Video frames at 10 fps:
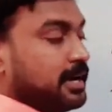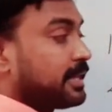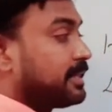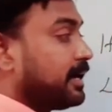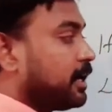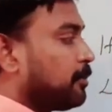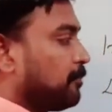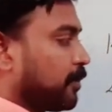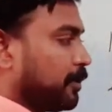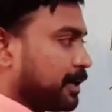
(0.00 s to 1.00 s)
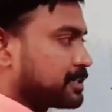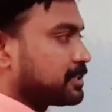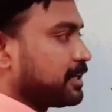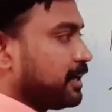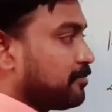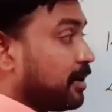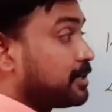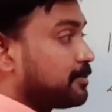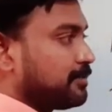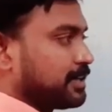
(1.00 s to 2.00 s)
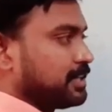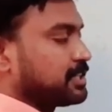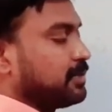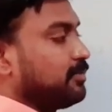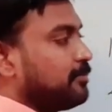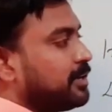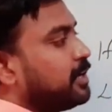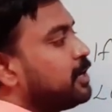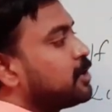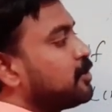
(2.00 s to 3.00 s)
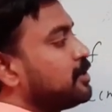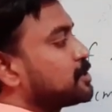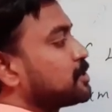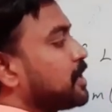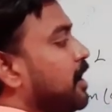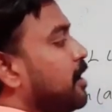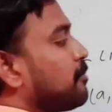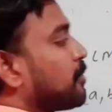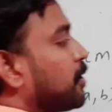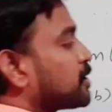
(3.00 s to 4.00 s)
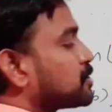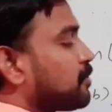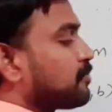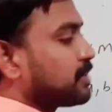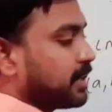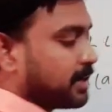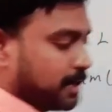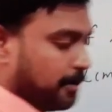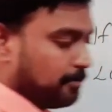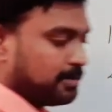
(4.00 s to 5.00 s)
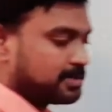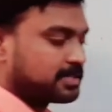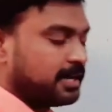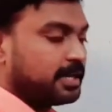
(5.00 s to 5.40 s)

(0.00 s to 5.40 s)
their product, their multiplication will be equal to the product of their numbers.